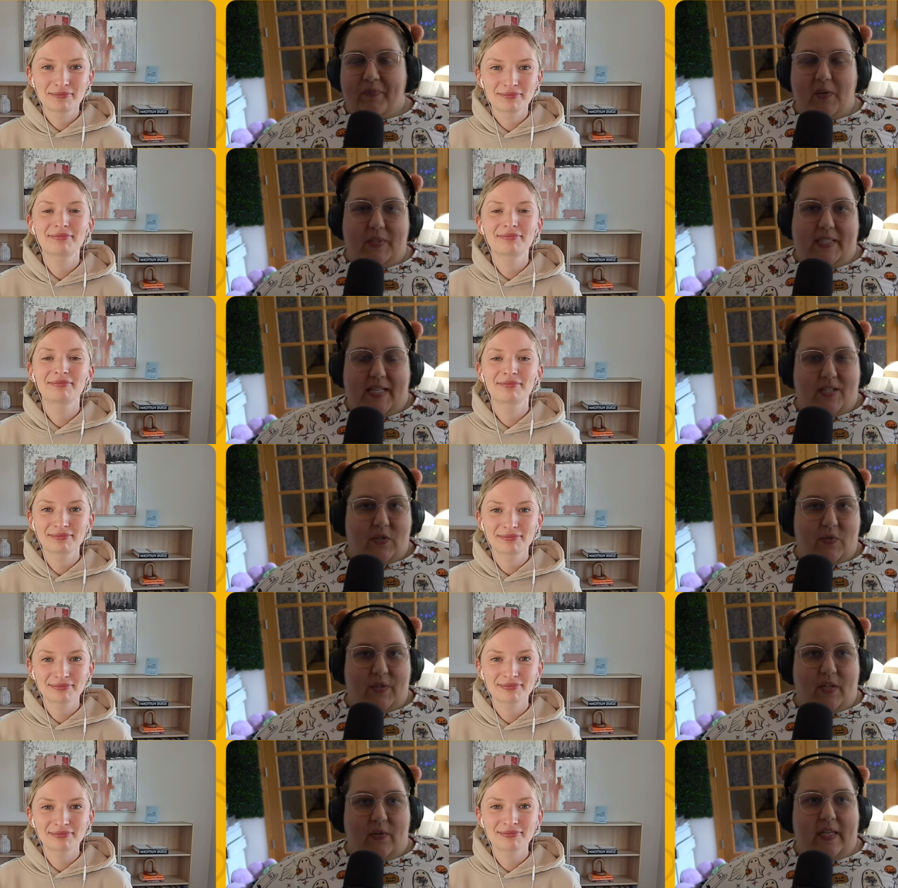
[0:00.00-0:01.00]
Speaker 1: with Data
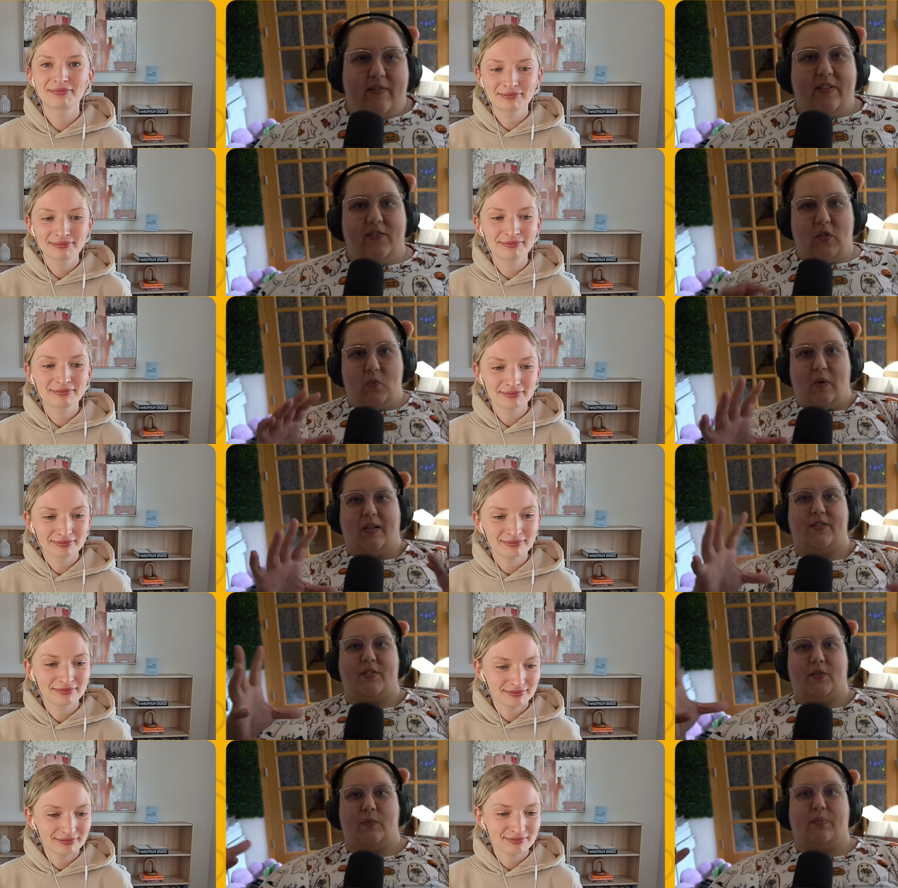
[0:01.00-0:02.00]
Studio, even if you want
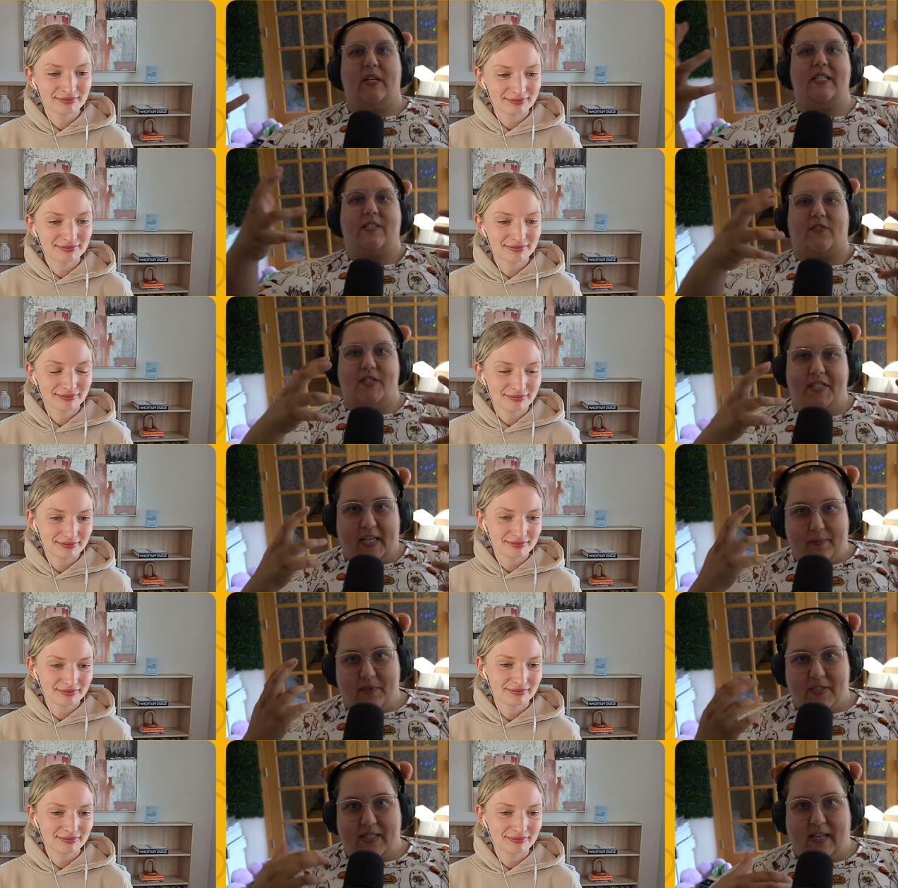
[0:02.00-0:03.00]
to bring different
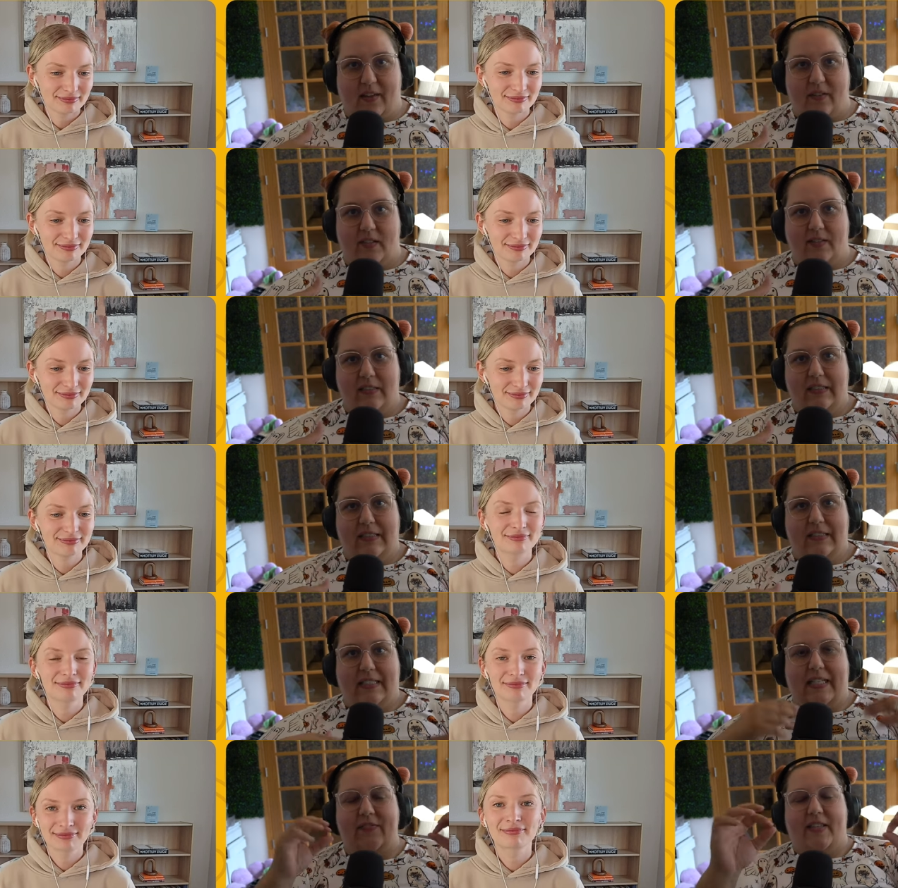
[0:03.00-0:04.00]
tables together,
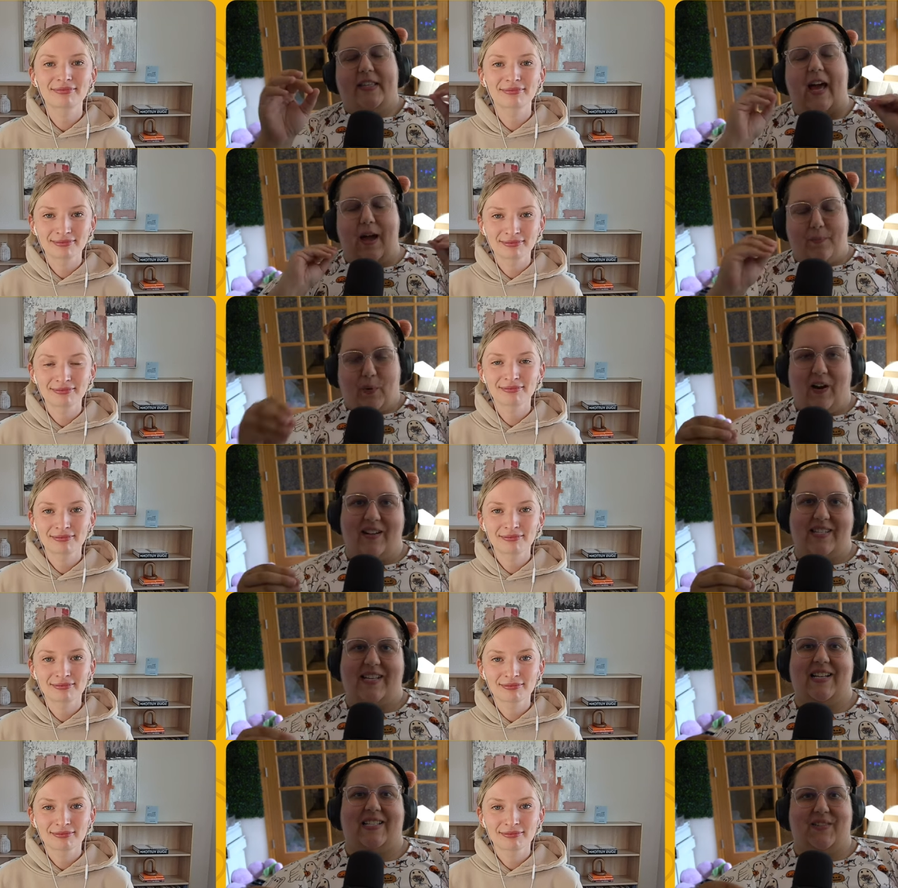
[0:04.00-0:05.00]
even that
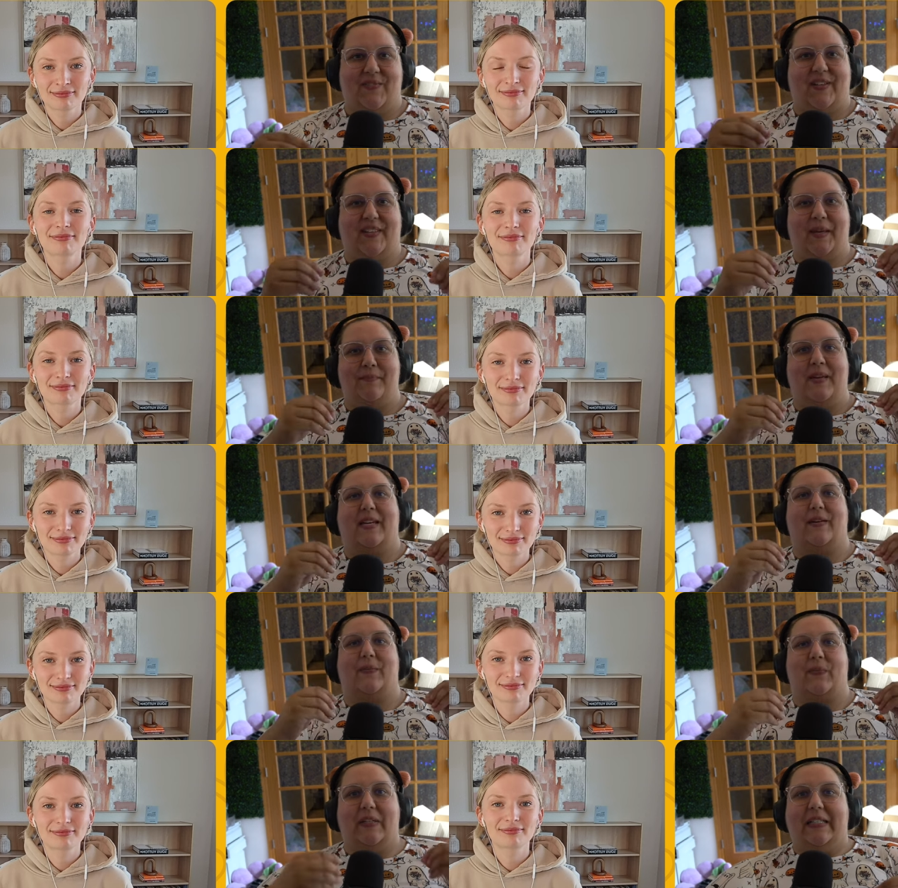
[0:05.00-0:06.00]
process, I feel like they make
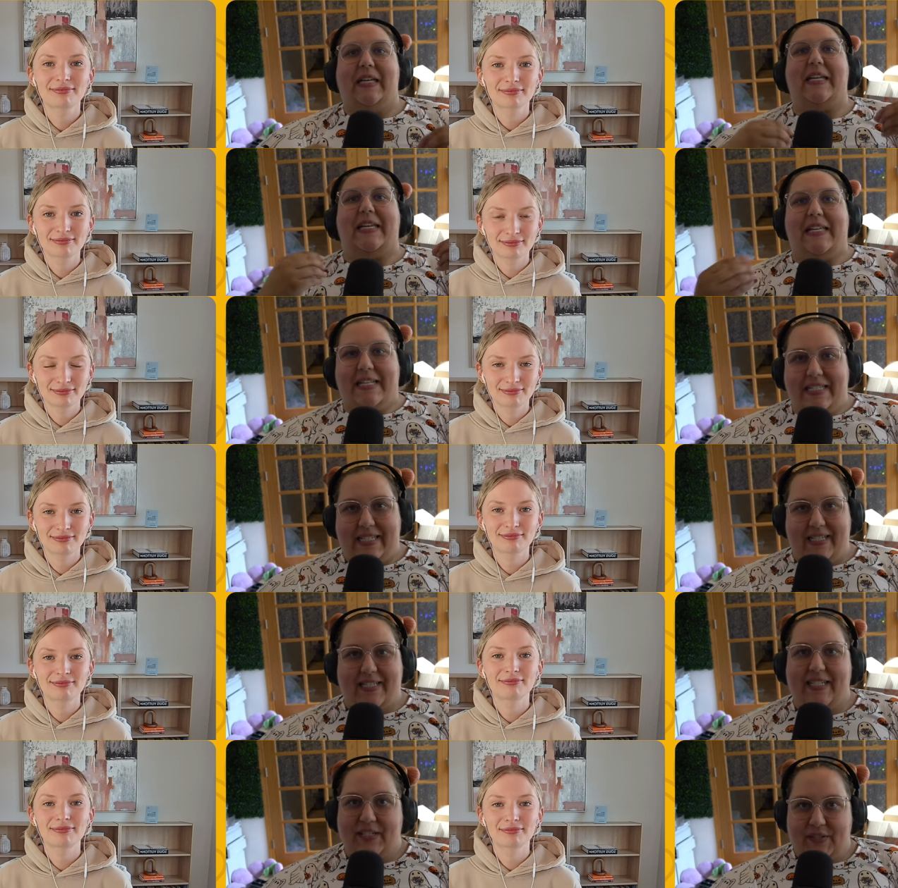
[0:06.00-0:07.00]
it really
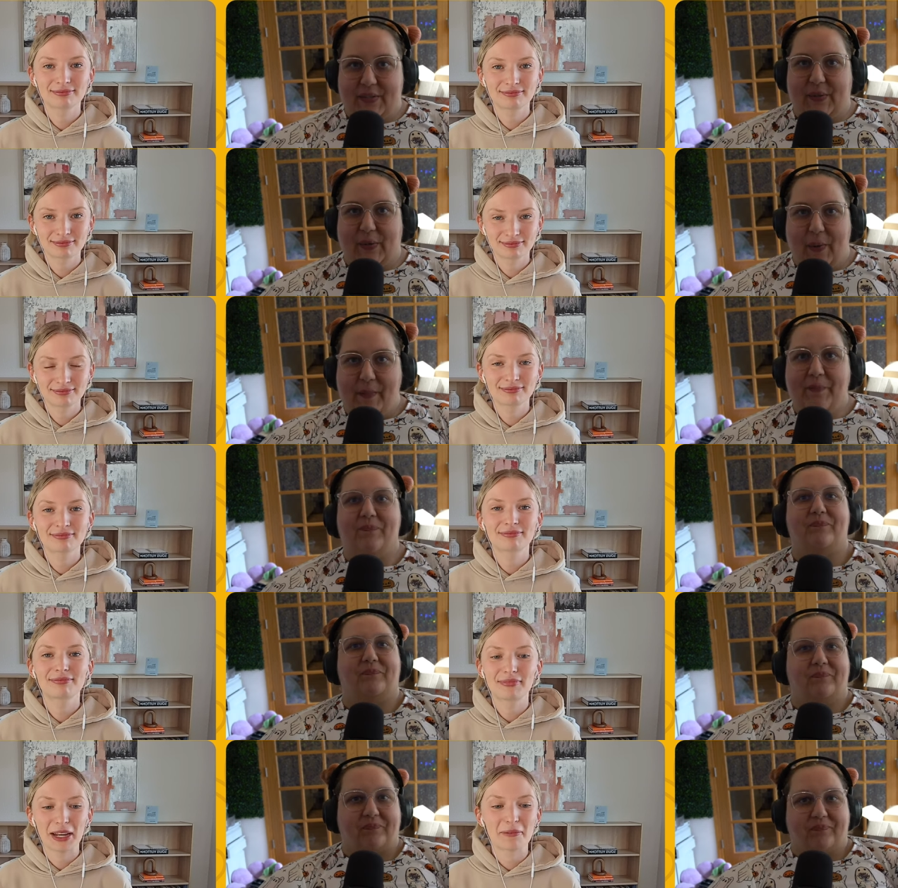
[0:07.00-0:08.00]
easy to do.
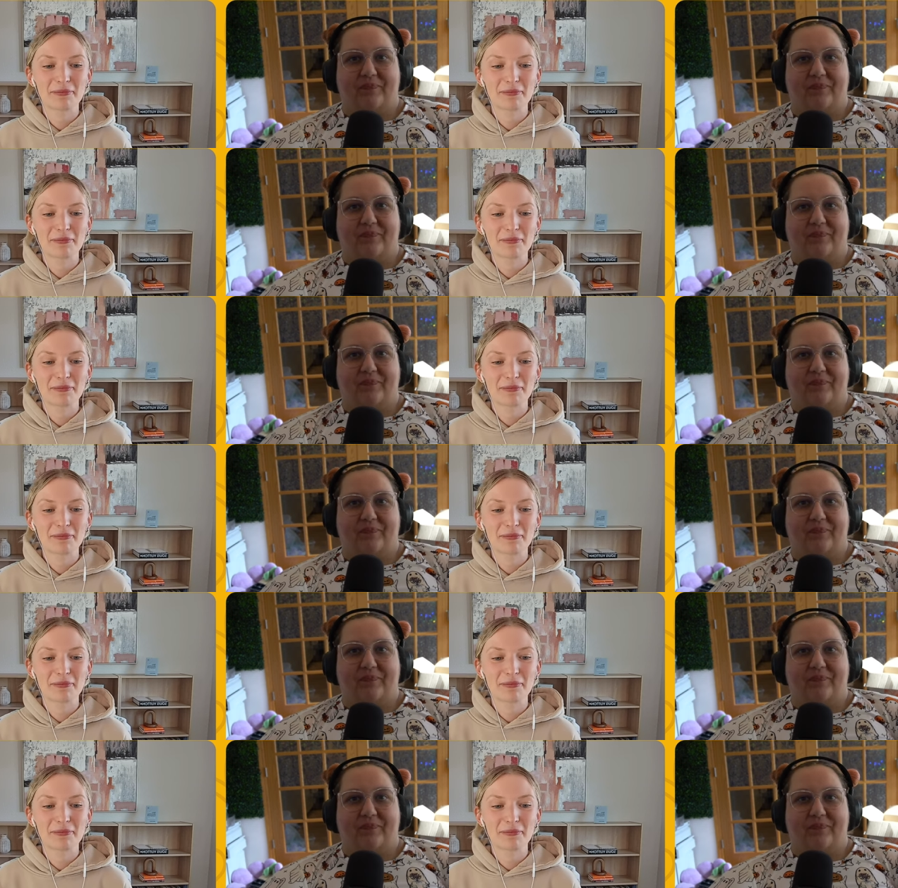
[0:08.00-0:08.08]
Yeah.